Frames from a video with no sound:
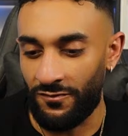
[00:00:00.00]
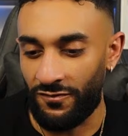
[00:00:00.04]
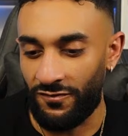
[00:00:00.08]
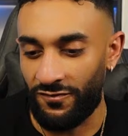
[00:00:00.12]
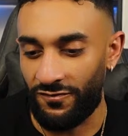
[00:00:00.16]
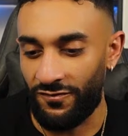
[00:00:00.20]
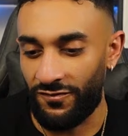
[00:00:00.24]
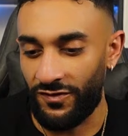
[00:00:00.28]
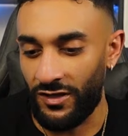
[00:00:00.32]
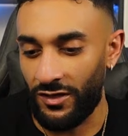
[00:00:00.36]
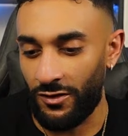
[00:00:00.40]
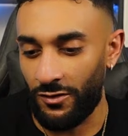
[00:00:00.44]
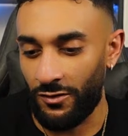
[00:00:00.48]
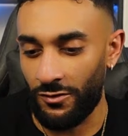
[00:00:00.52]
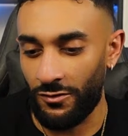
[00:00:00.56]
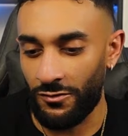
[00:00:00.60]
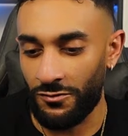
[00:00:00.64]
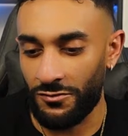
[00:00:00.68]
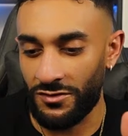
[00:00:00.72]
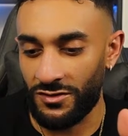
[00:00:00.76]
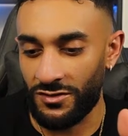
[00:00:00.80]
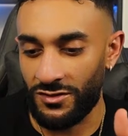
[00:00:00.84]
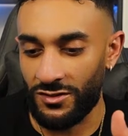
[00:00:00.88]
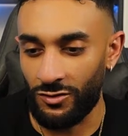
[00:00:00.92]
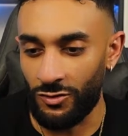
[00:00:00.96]

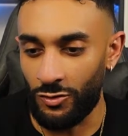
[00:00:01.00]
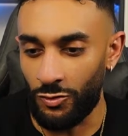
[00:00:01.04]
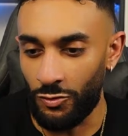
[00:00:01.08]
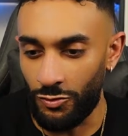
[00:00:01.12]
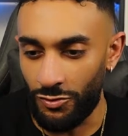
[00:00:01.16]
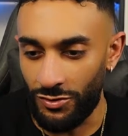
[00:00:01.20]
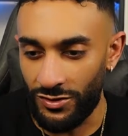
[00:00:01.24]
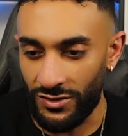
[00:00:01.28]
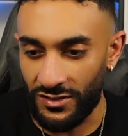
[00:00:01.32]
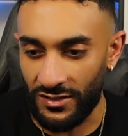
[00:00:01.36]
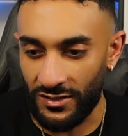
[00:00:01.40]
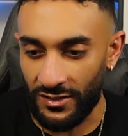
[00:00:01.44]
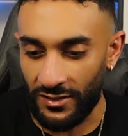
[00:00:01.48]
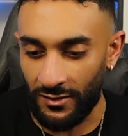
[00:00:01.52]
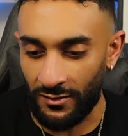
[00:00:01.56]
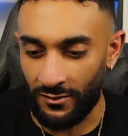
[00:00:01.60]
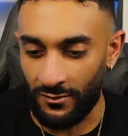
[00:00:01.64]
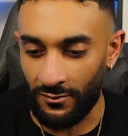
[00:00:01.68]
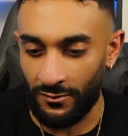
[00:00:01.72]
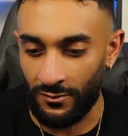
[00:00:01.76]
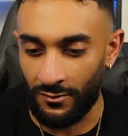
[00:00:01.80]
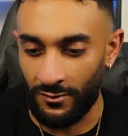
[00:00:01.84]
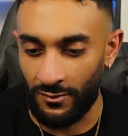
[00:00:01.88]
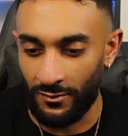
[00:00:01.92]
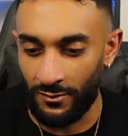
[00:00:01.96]
fears
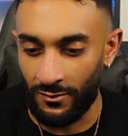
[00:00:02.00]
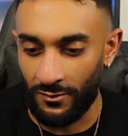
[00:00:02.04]
losing,